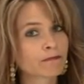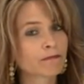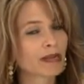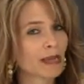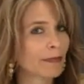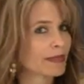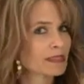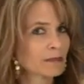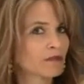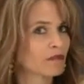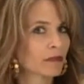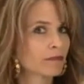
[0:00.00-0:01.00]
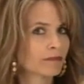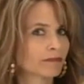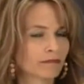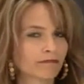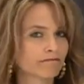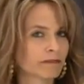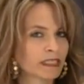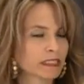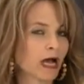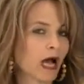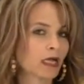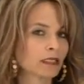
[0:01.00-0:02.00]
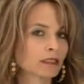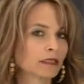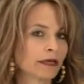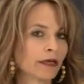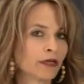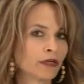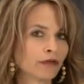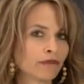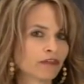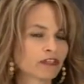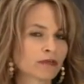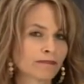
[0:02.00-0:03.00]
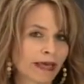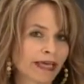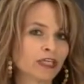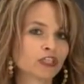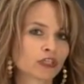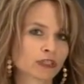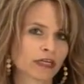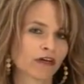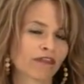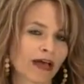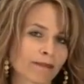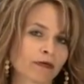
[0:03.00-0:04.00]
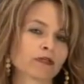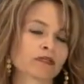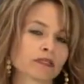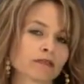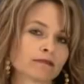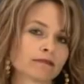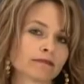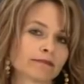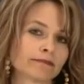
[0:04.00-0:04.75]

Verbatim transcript: But I bet some of them it's not. You've just made yourself that person.